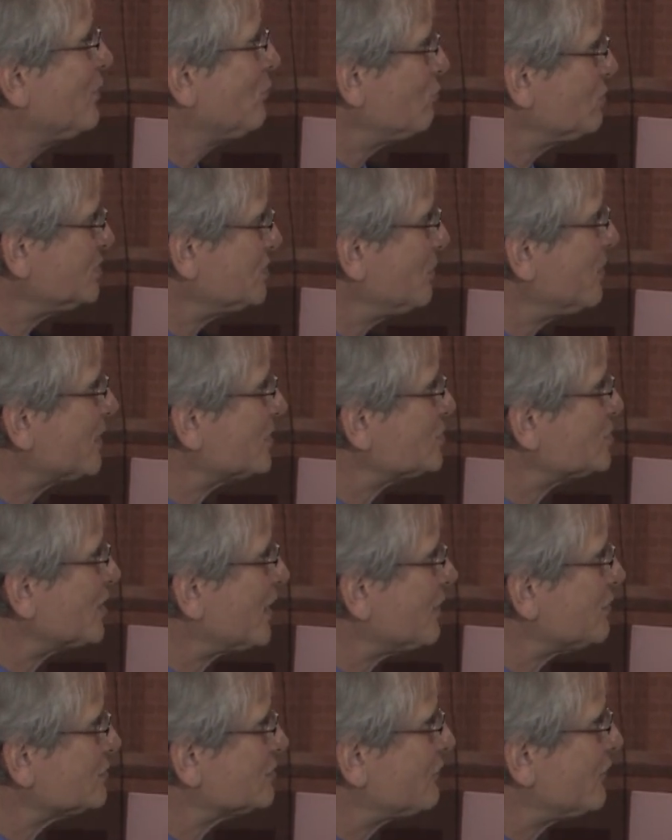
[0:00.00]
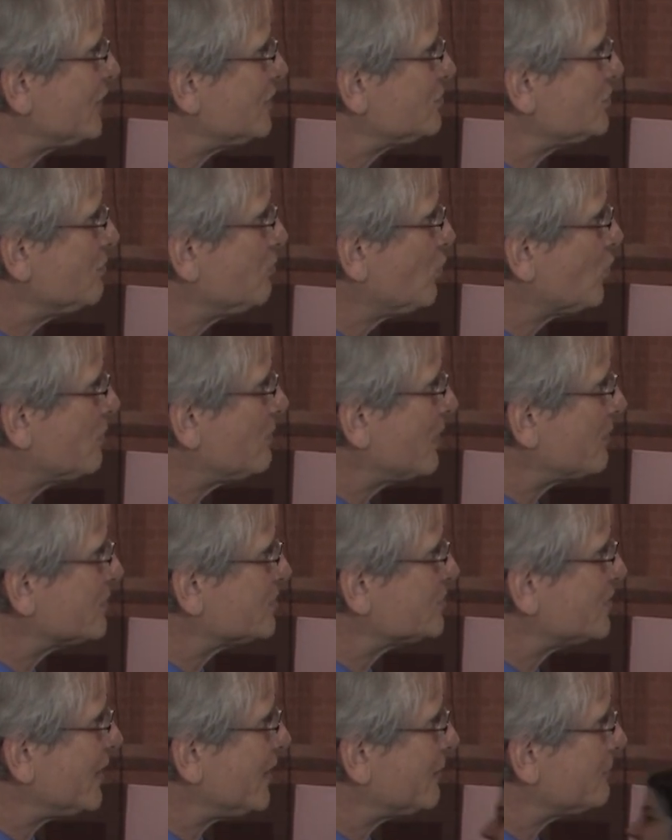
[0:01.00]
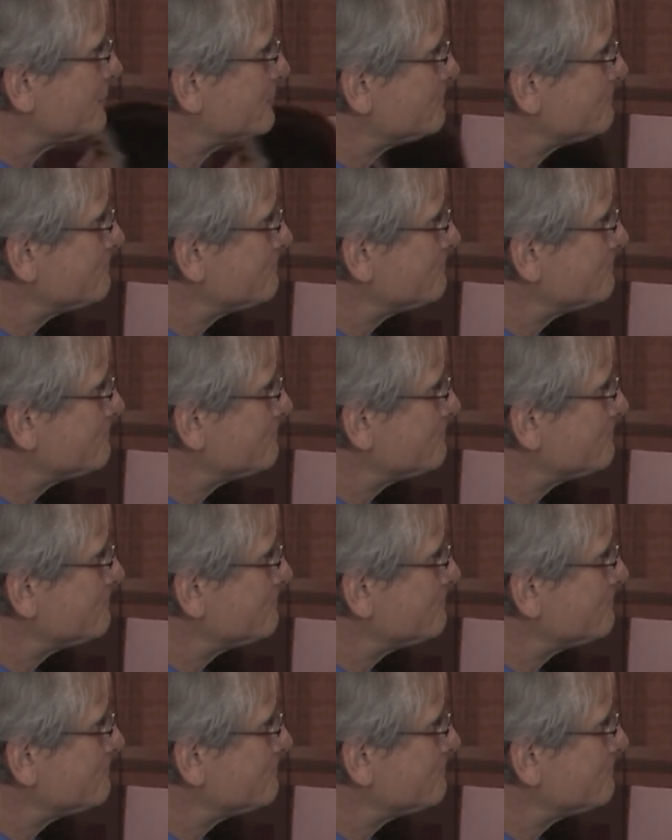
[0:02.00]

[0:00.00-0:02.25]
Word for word: What's the biggest challenge facing board members now?